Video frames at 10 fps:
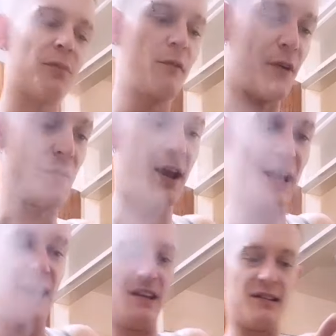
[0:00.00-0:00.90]
very,
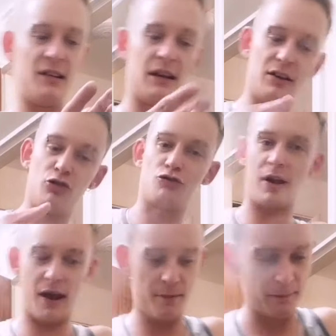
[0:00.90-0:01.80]
very
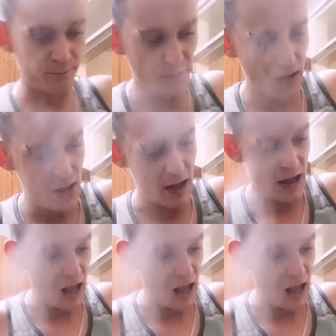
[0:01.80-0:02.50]
easily stringy